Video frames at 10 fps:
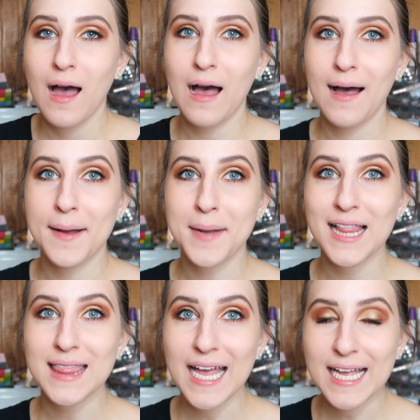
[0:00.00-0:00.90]

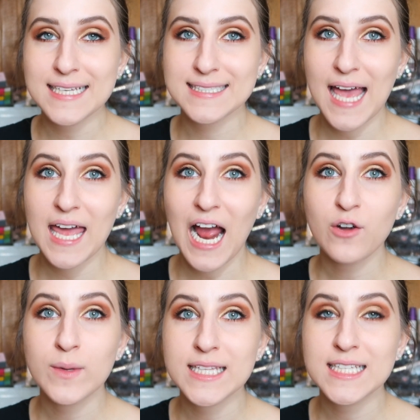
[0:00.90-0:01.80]
Like I said, I
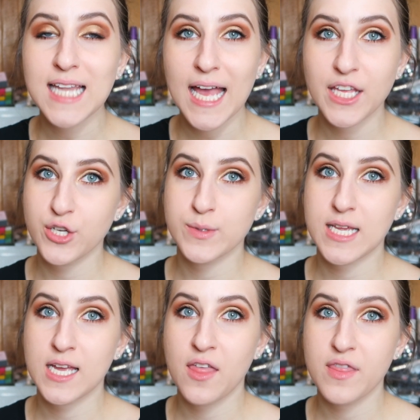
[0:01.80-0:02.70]
really like
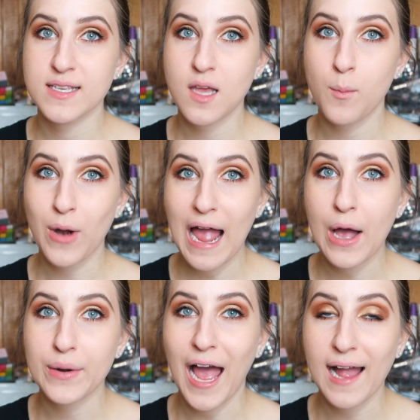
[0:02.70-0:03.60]
using this
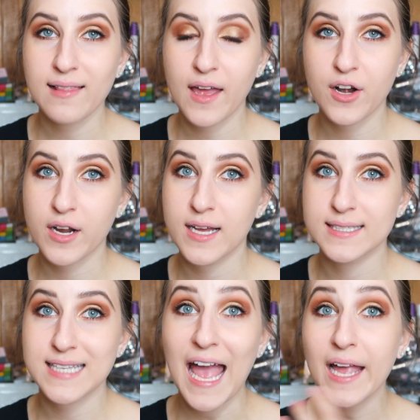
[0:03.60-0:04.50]
brown eyeliner
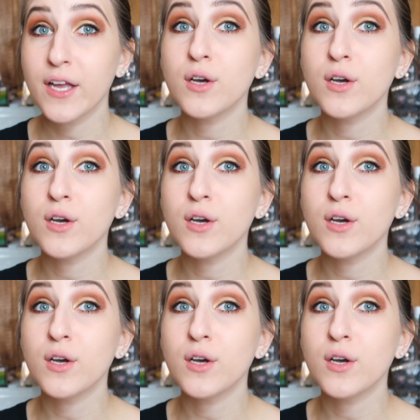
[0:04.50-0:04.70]
because A,